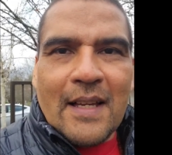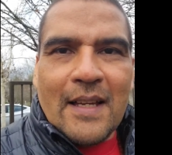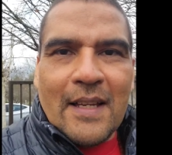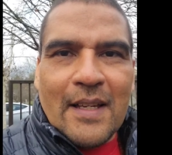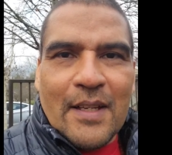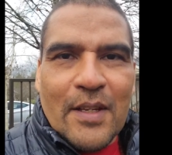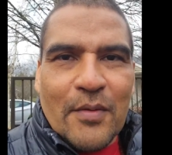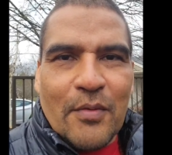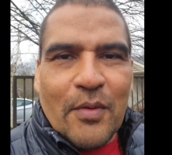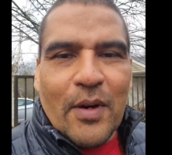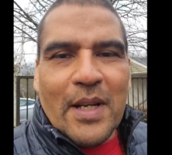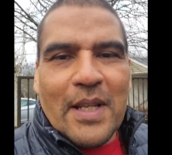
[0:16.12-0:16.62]

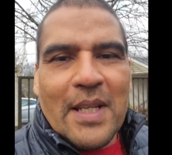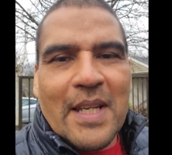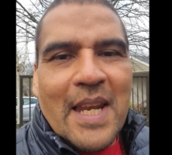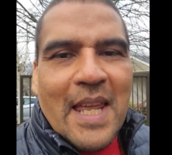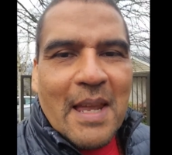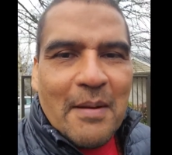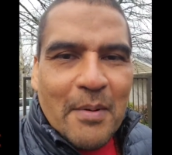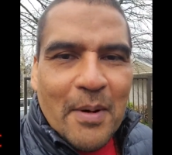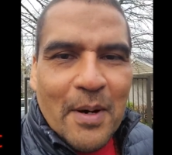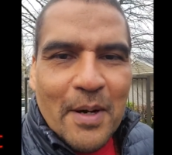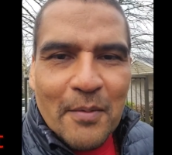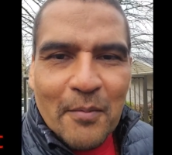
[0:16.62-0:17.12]
Your friendly
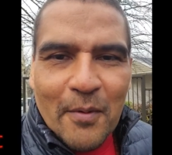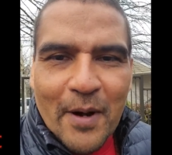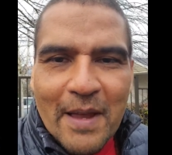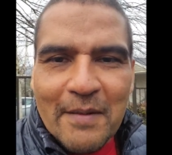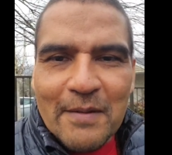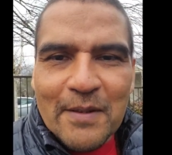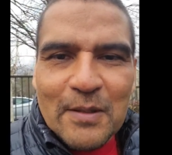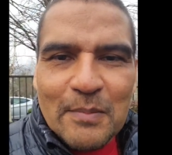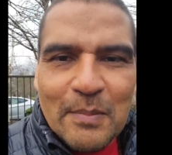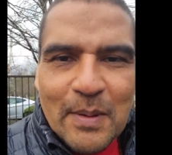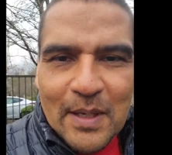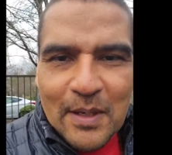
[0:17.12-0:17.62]
neighborhood
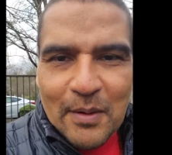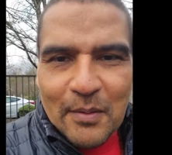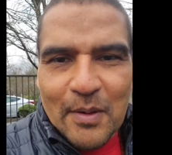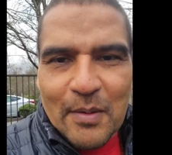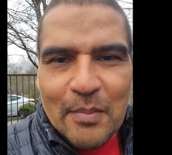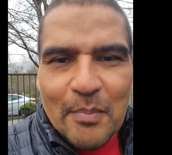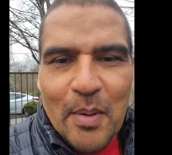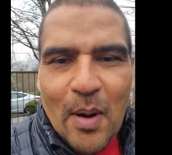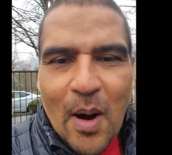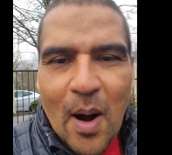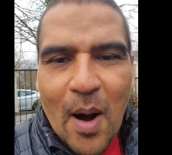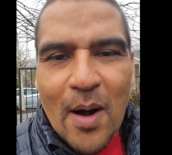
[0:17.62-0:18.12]
Raven speaker
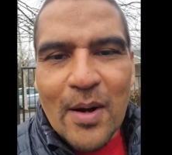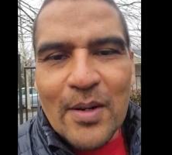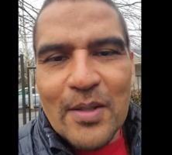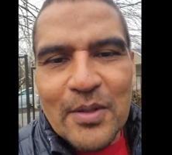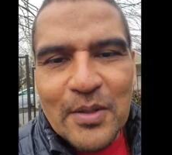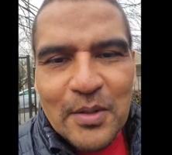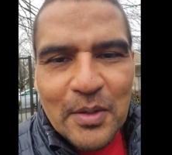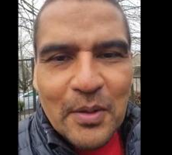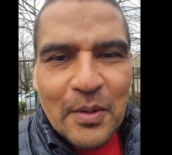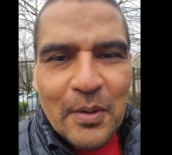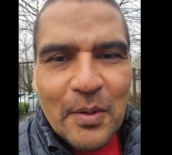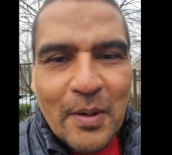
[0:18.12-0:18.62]
with part
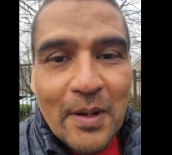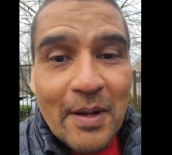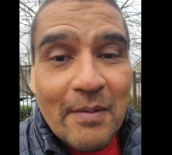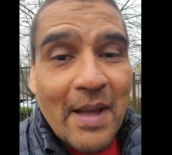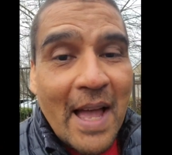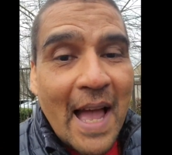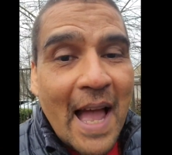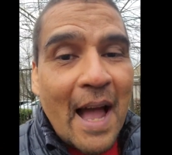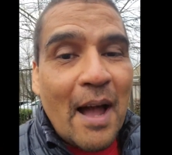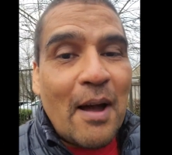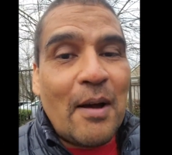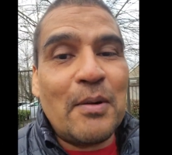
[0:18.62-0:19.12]
2 of
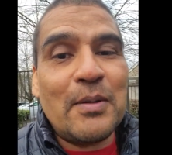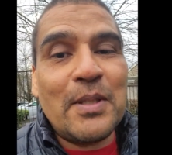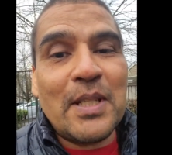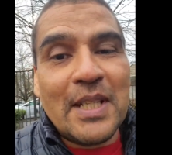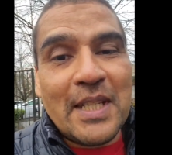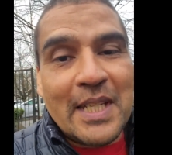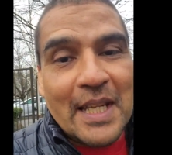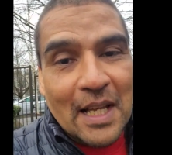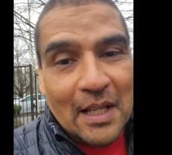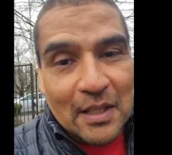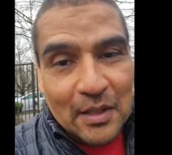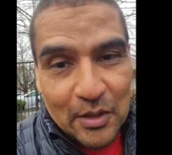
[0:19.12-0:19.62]
how to
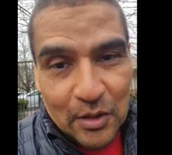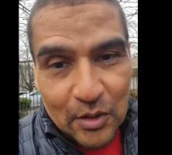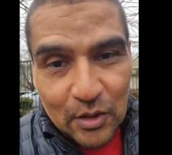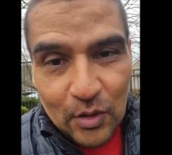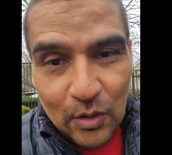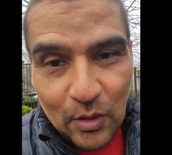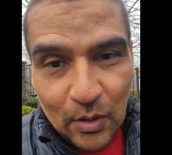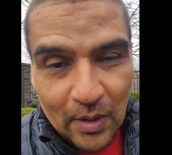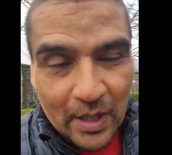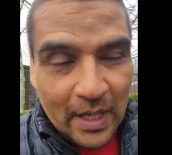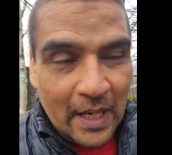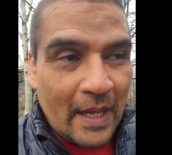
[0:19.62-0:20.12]
tell a
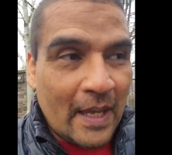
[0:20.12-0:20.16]
story.